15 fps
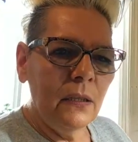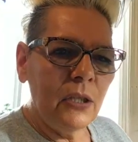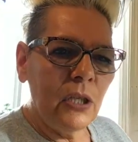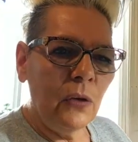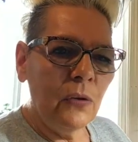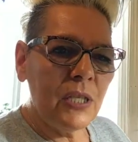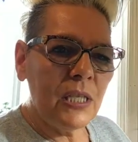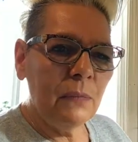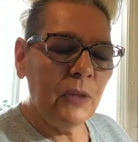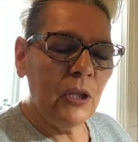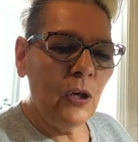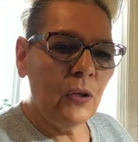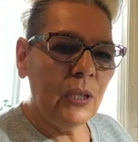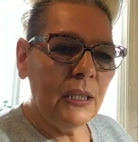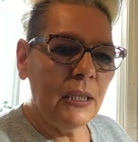Toast some
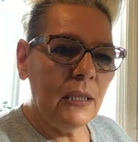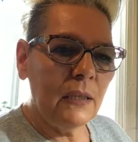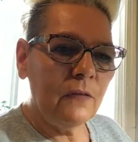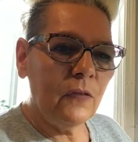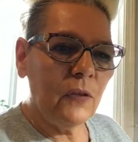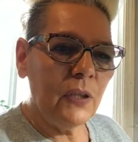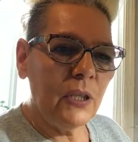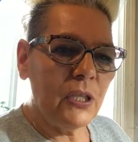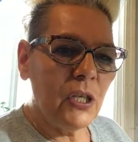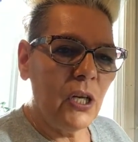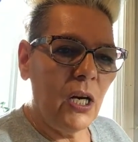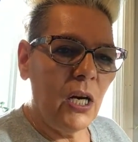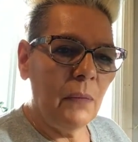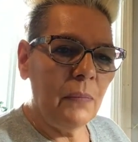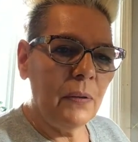coconut for the
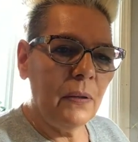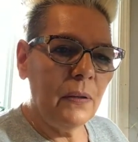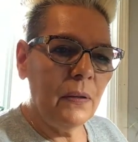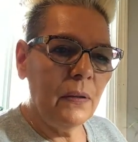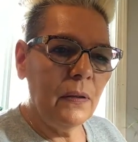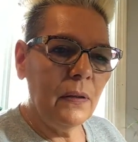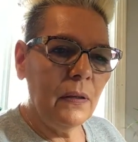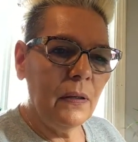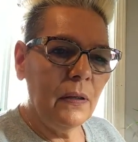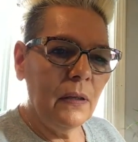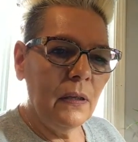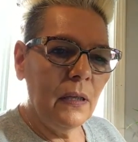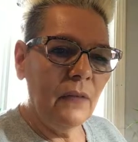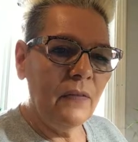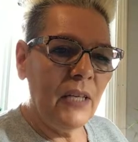top
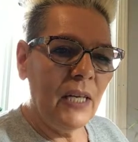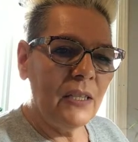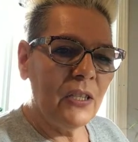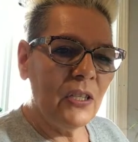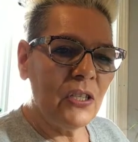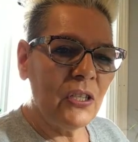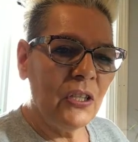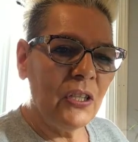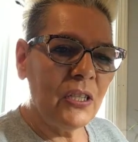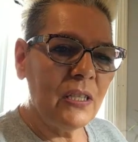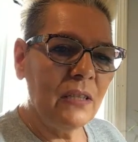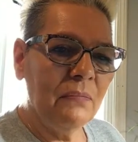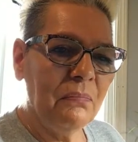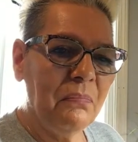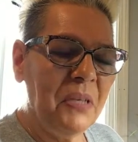of that dessert.
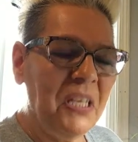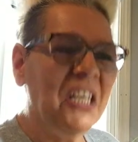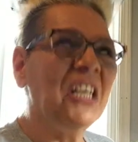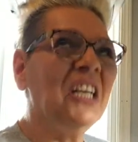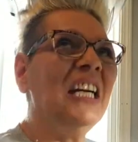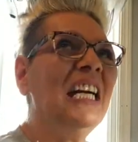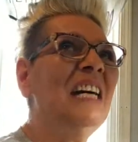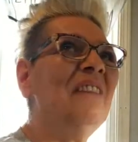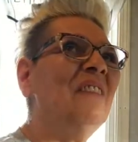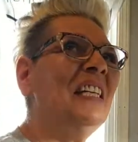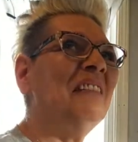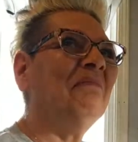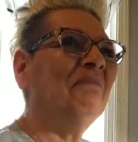Pure heaven.